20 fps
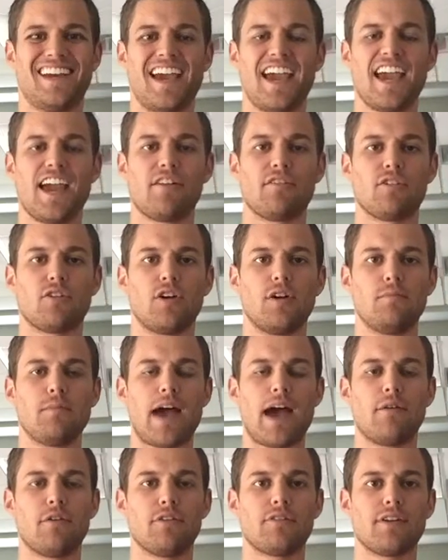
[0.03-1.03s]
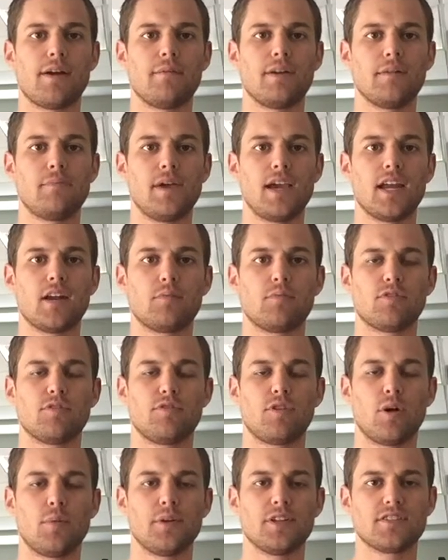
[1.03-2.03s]
Hey everyone, Matt with Remedy Pain and
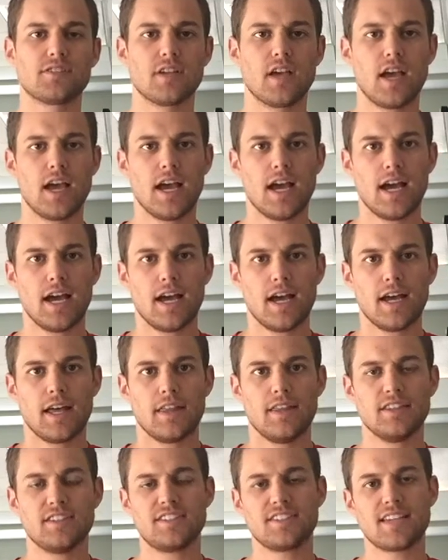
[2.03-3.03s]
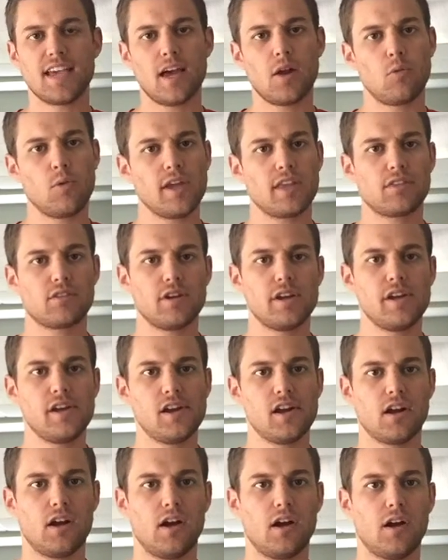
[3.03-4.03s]
Performance. This is kind of week three
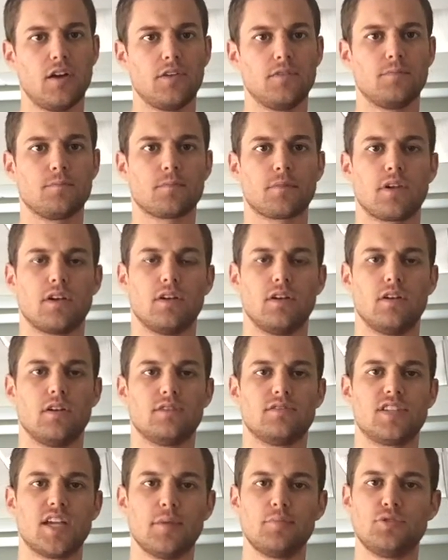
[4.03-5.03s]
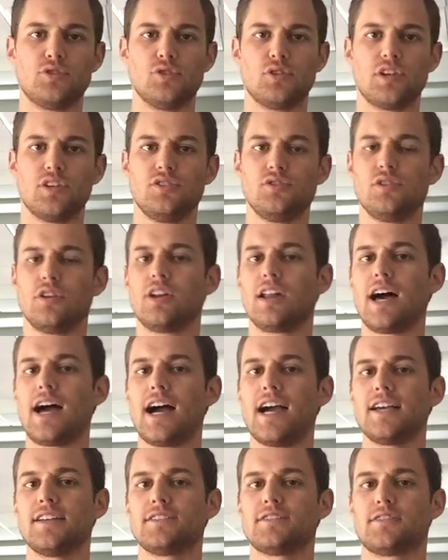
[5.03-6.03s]
here on tips you can
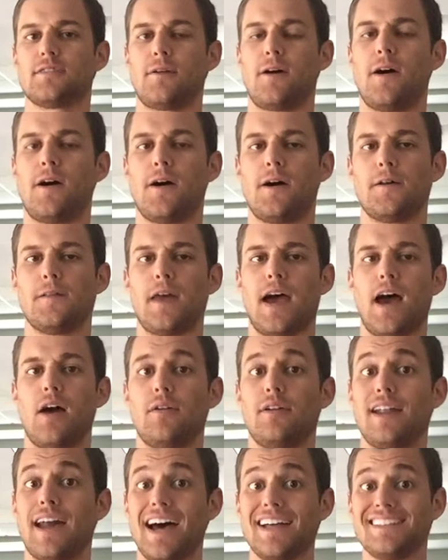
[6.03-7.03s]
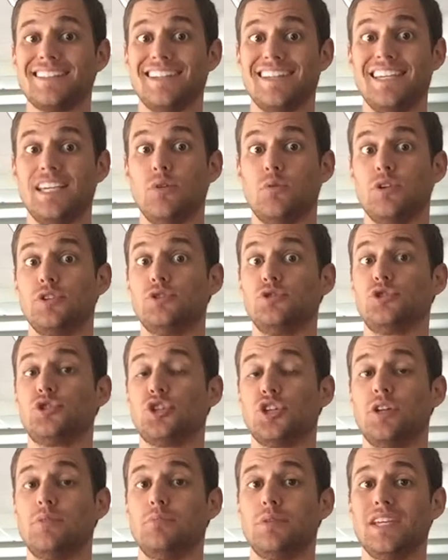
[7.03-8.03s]
utilize on how not to eat when you
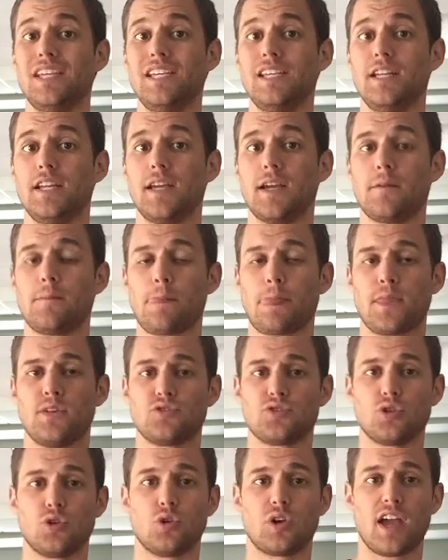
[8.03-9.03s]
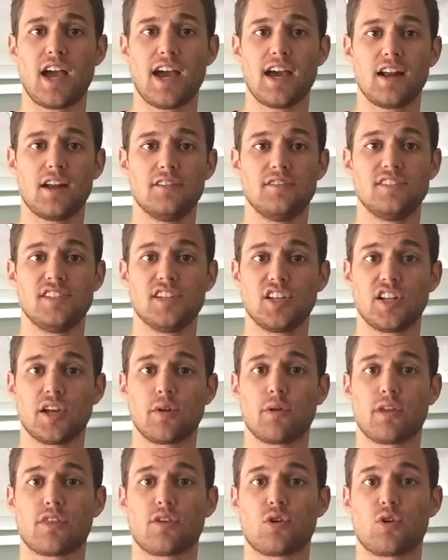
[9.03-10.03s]
shouldn't be eating. So kind of
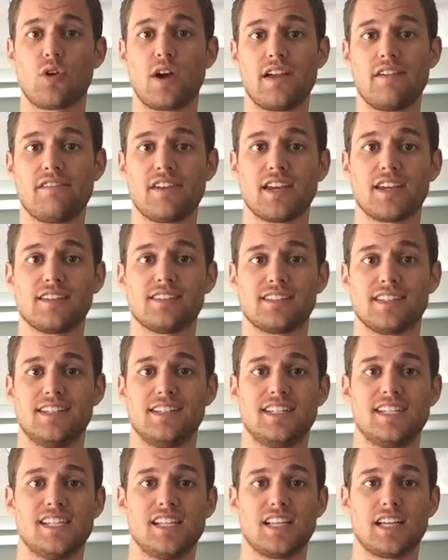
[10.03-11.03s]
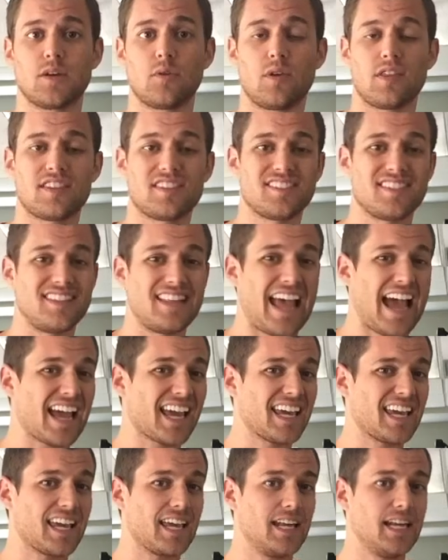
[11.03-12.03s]
dealing with cravings and dealing with
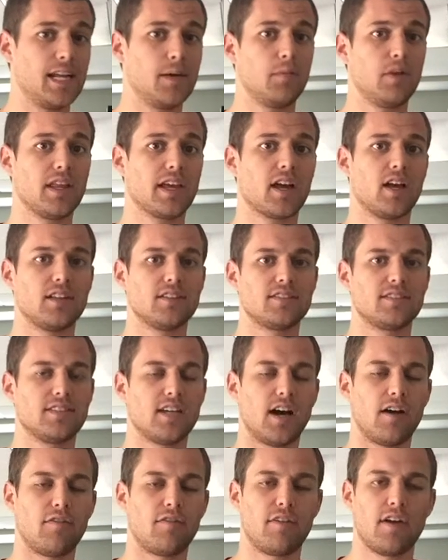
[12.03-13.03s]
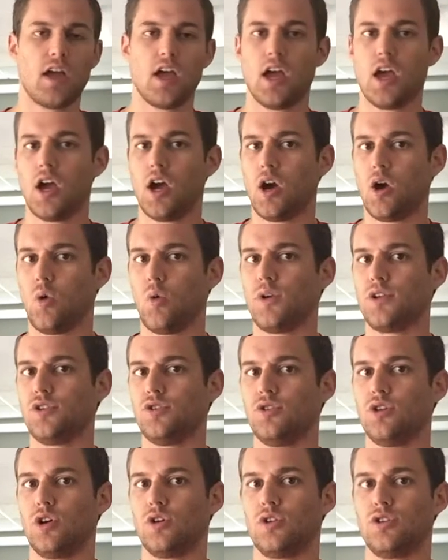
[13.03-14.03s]
snacking and nibbling on stuff when
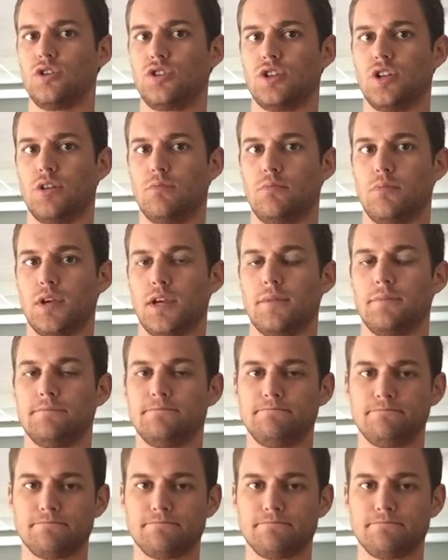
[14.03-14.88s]
you know you shouldn't be.